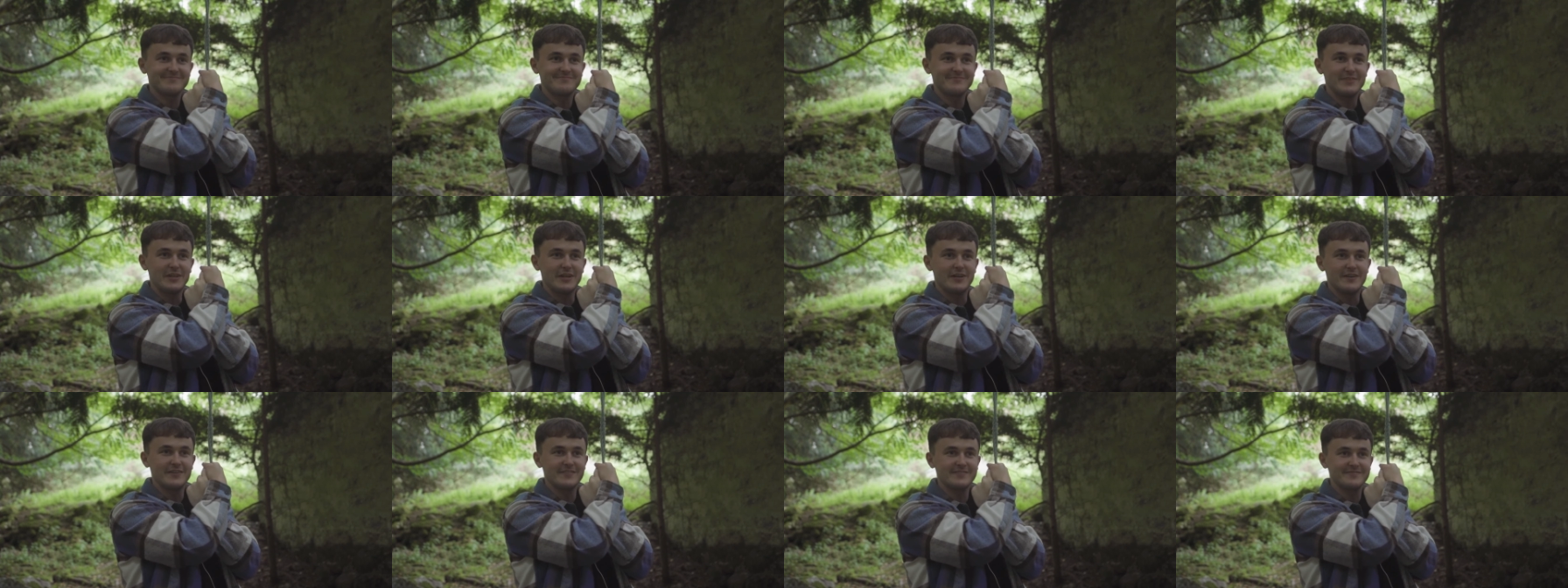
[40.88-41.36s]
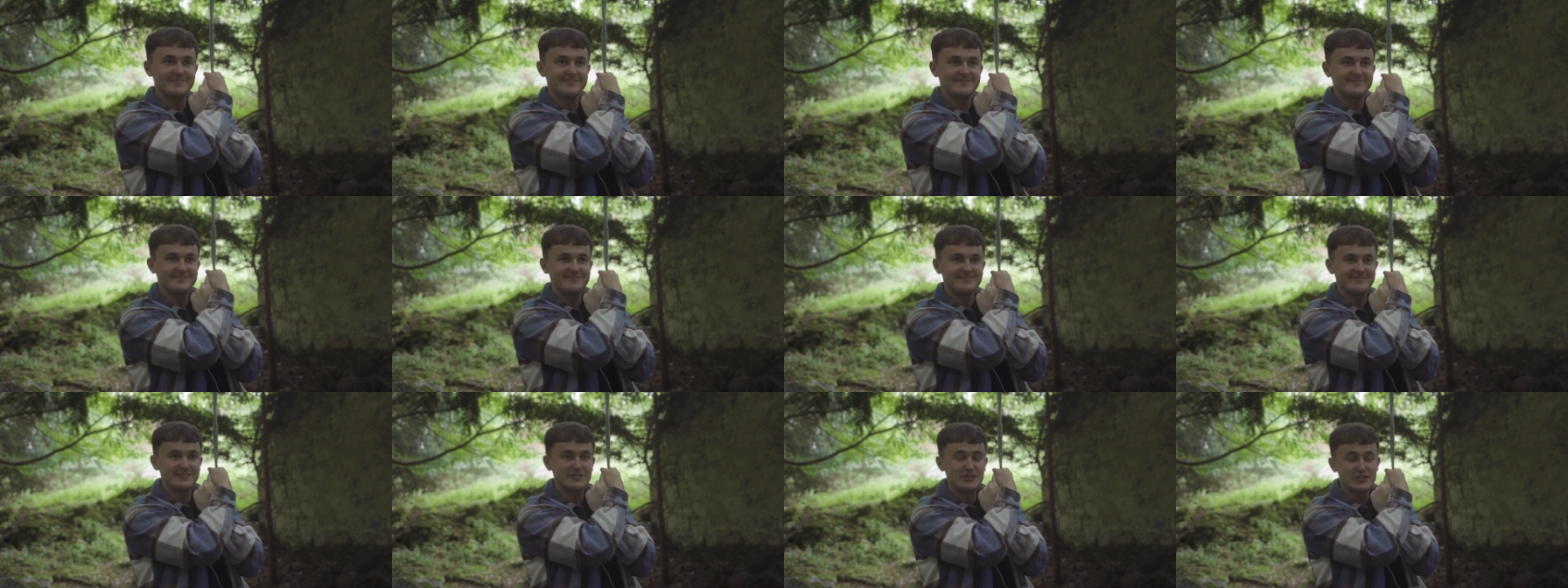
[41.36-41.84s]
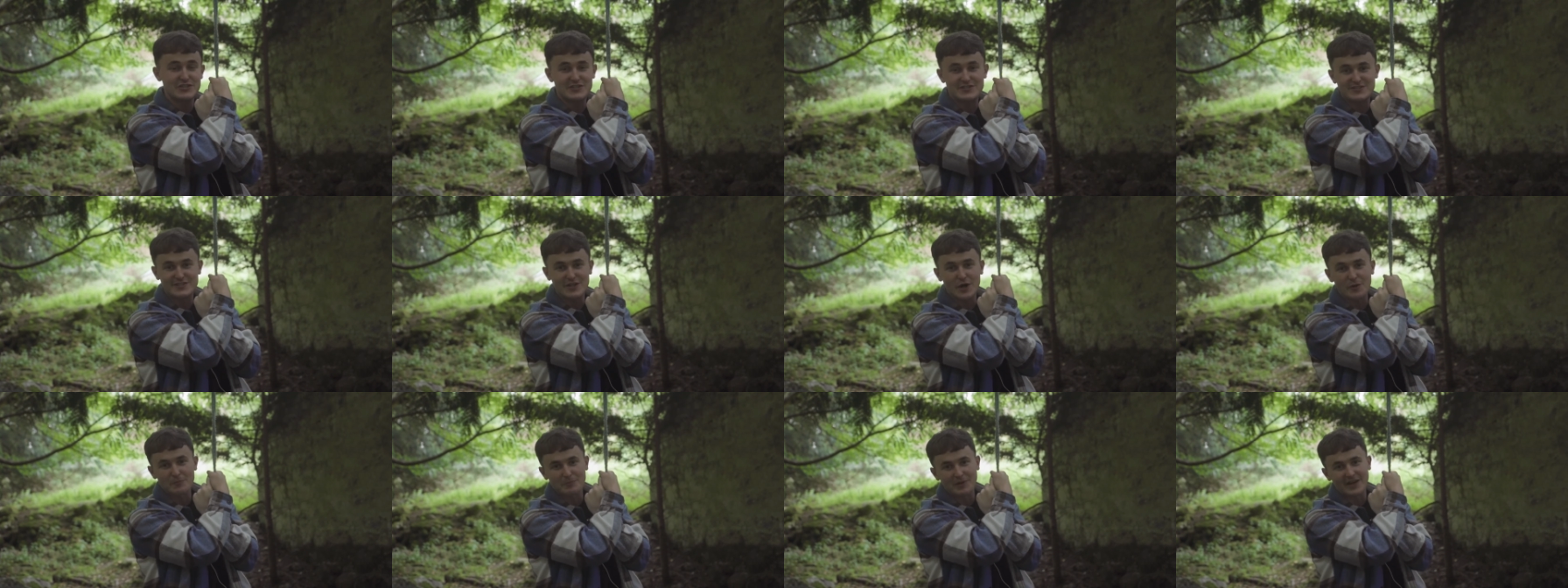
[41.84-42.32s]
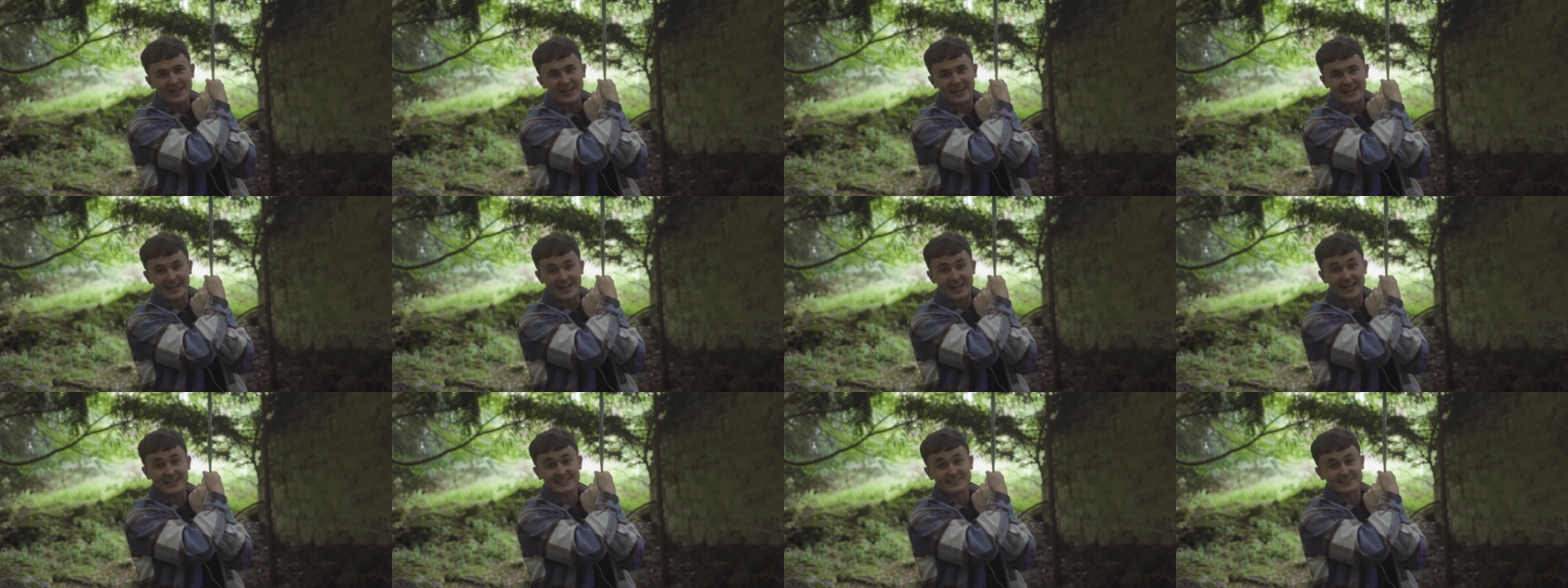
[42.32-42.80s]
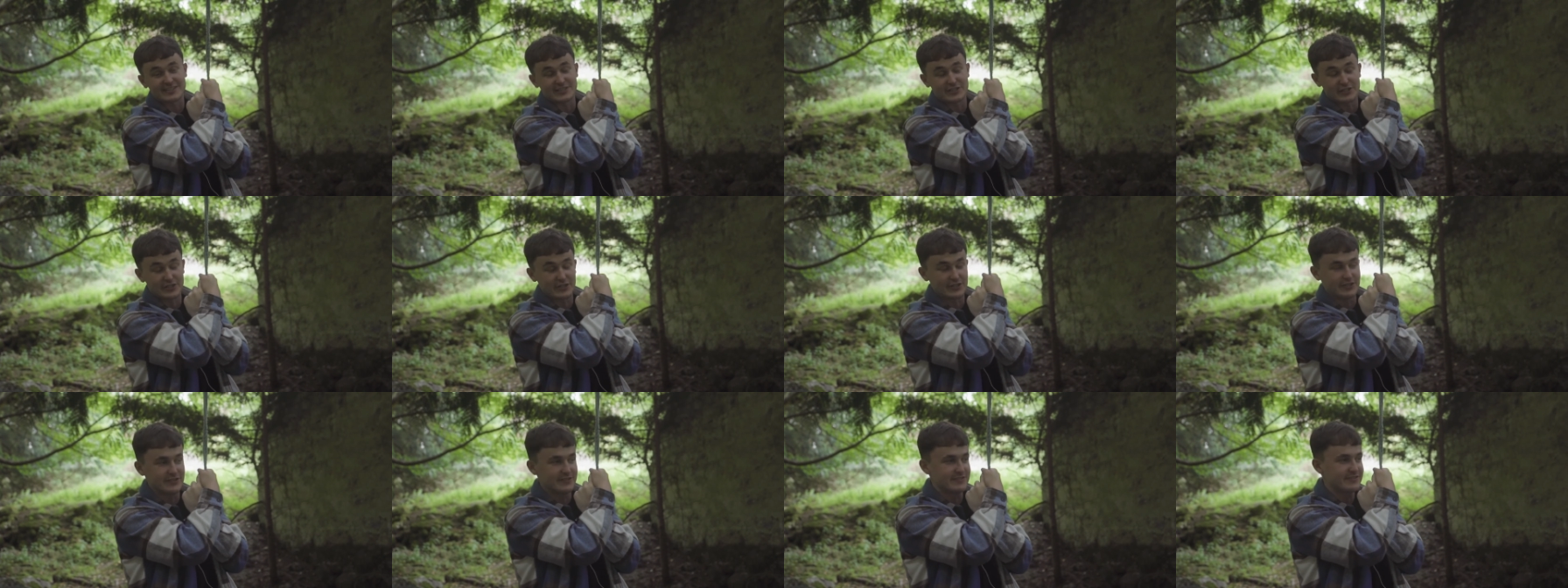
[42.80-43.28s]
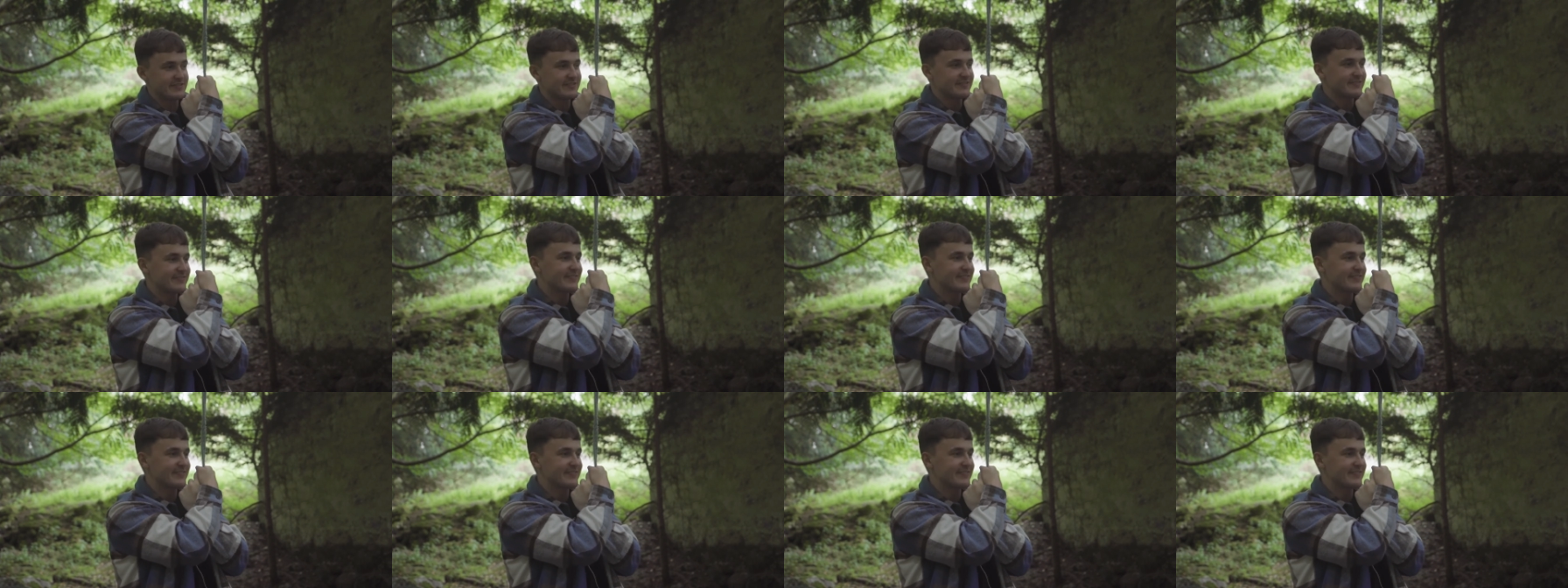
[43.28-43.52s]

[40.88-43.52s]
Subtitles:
Yeah. Just don't buy that lens and you're good.